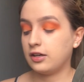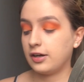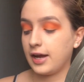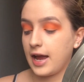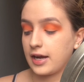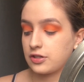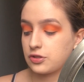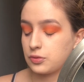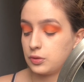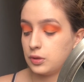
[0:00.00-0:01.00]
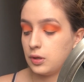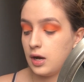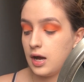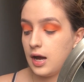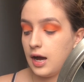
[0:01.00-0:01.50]
our
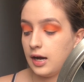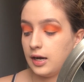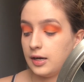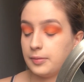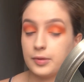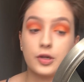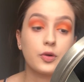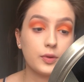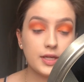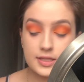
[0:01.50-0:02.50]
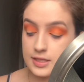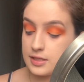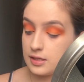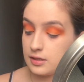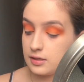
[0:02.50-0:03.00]
actual crease.